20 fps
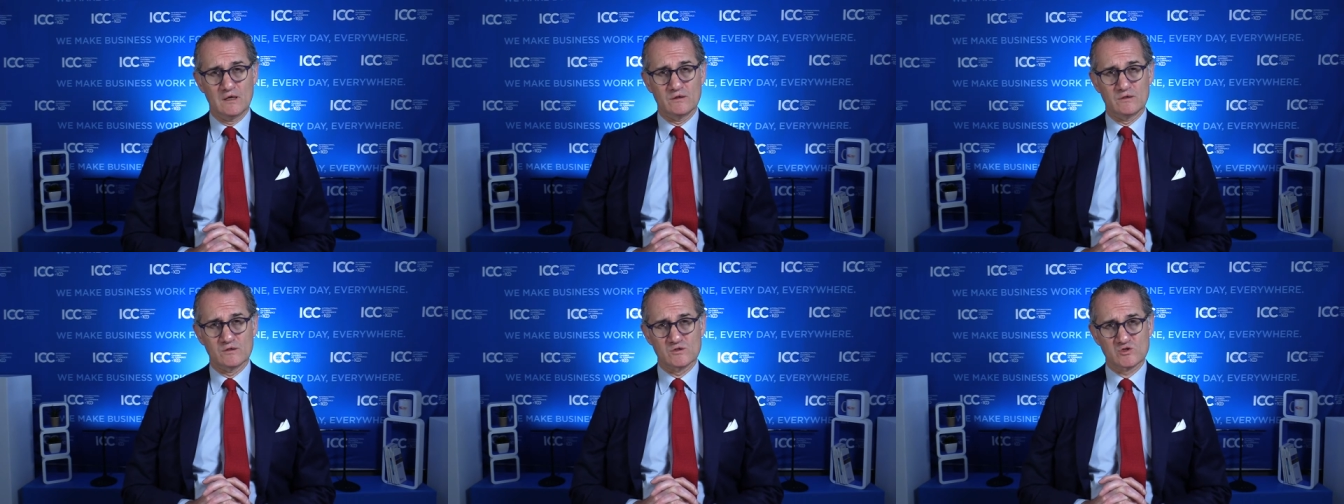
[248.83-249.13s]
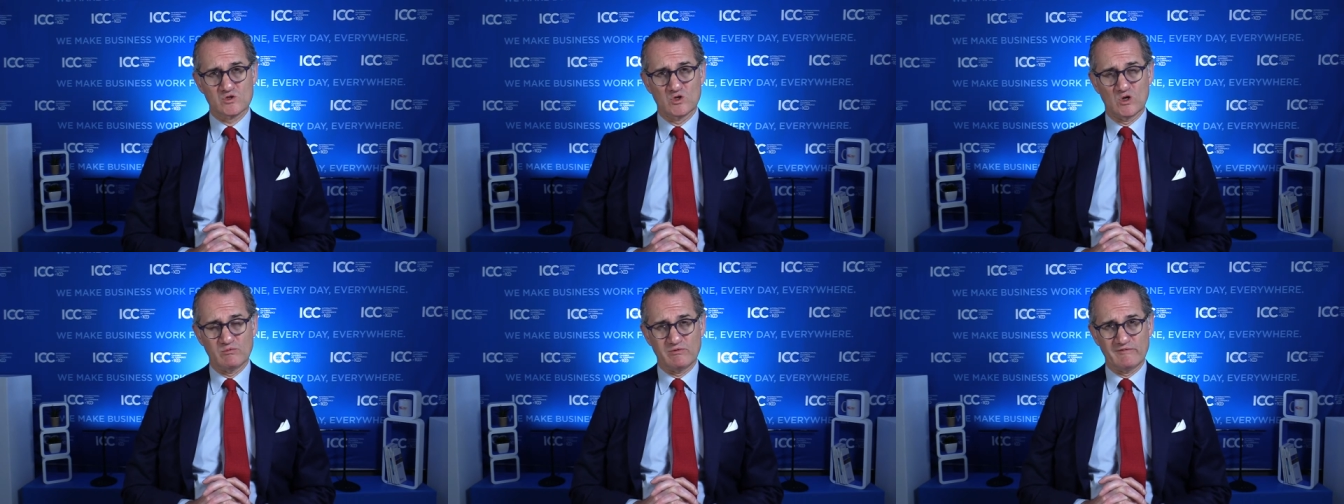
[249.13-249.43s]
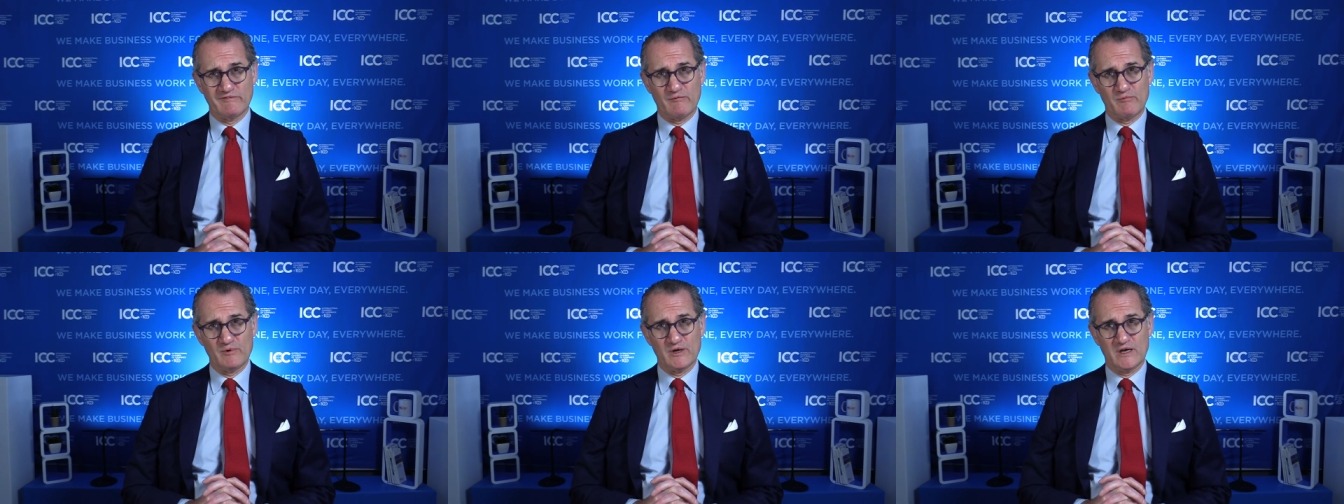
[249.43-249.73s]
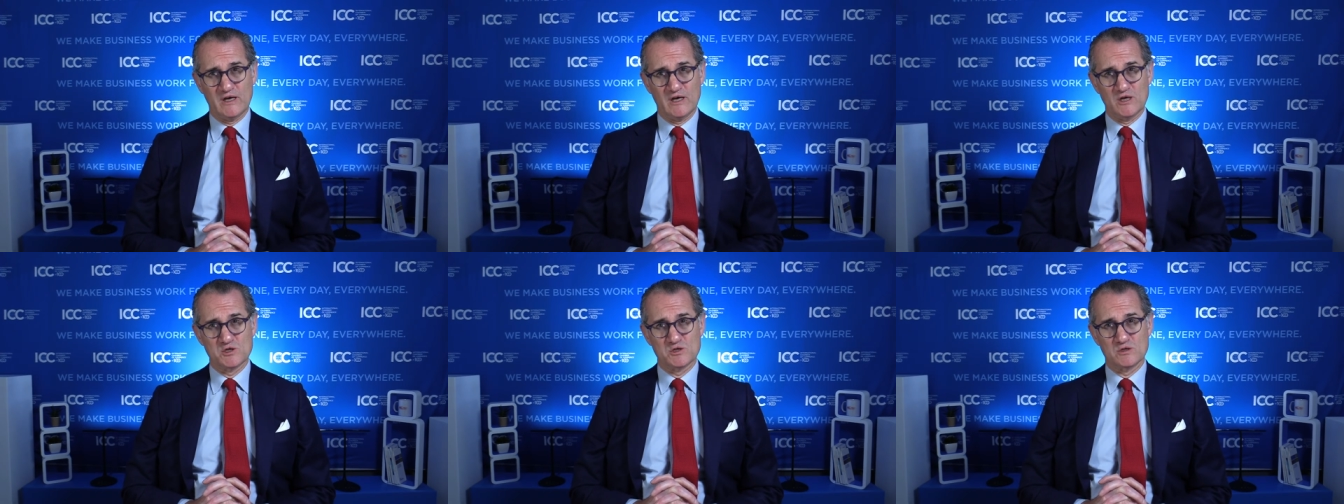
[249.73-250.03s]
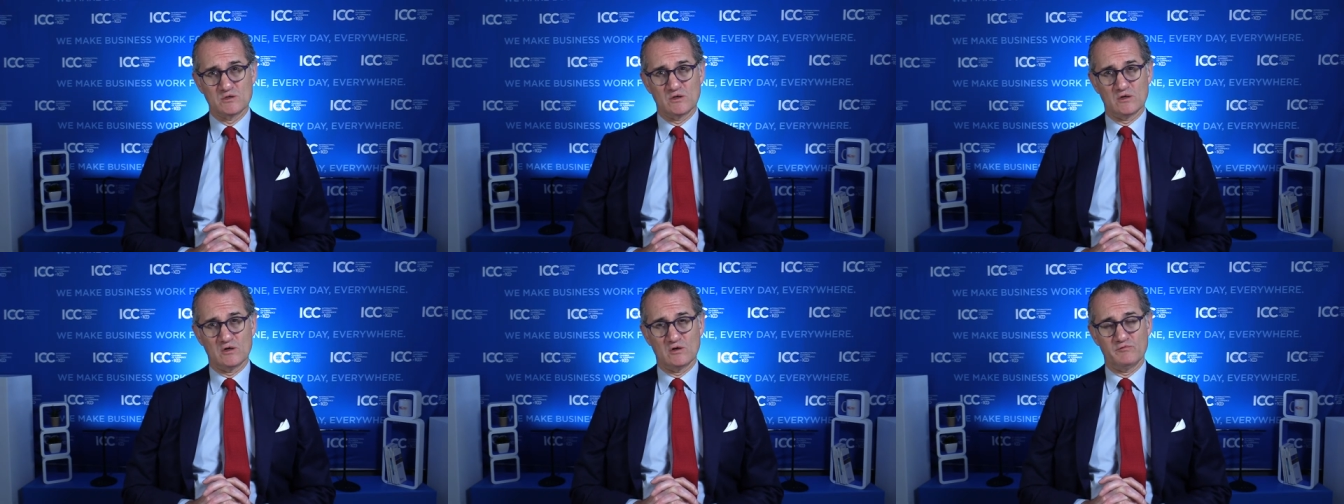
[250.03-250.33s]
the scope of
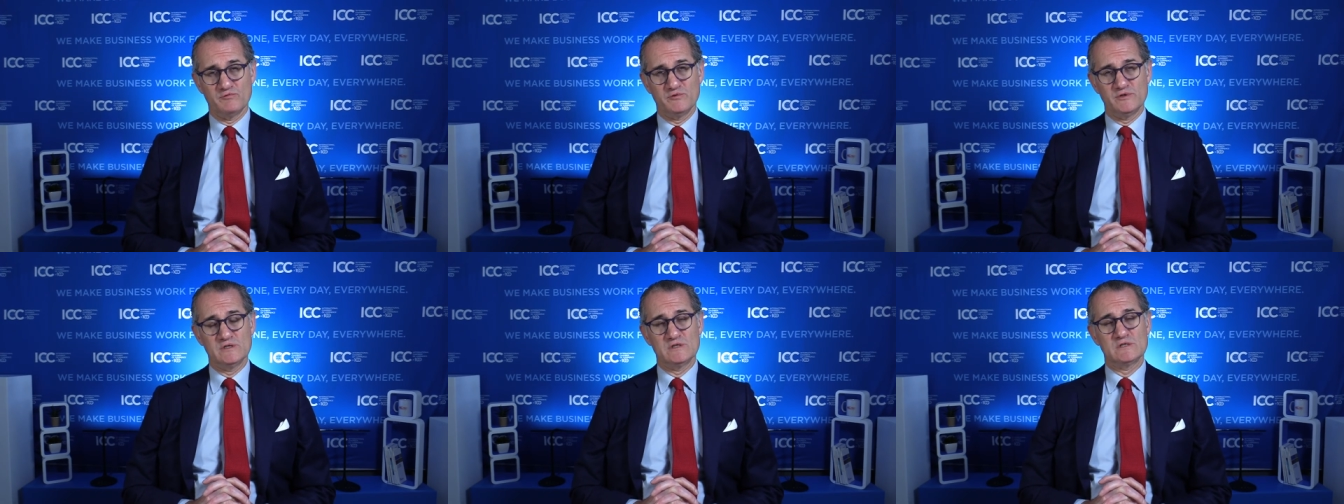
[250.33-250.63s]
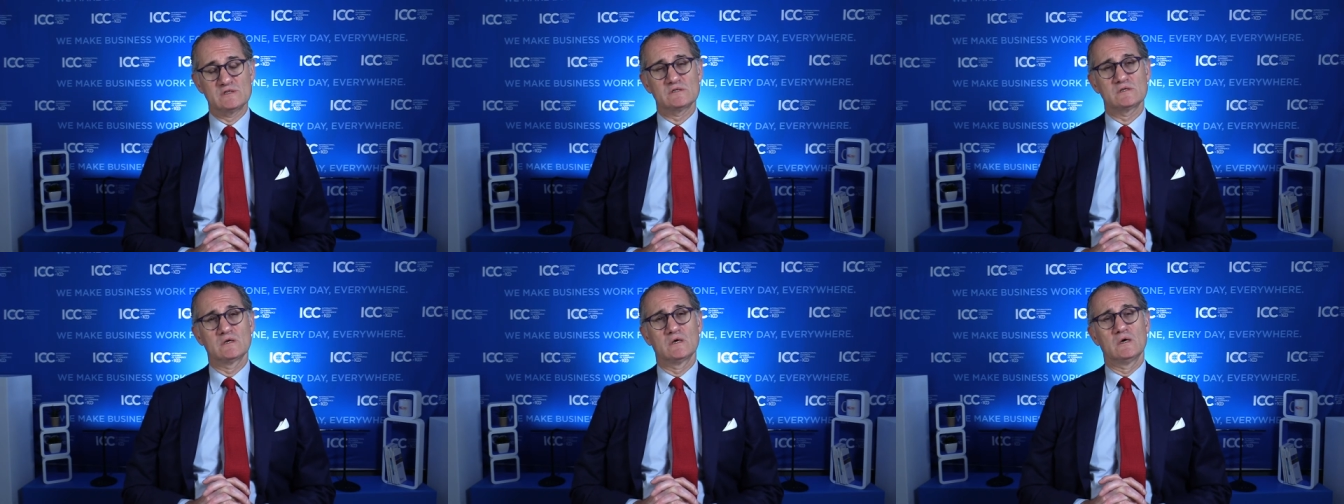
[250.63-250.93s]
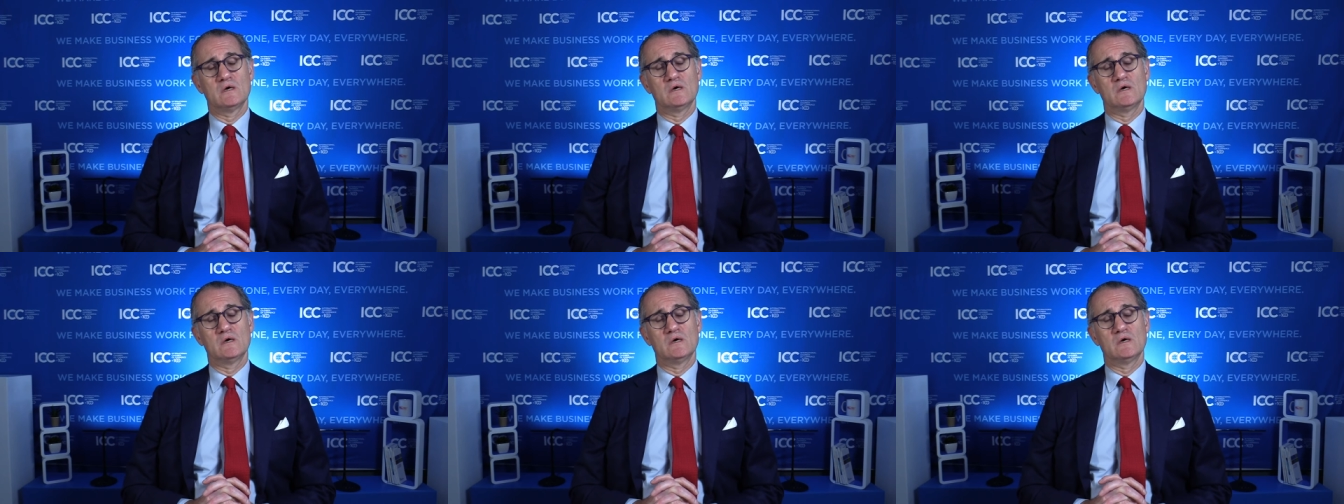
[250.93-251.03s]
application of this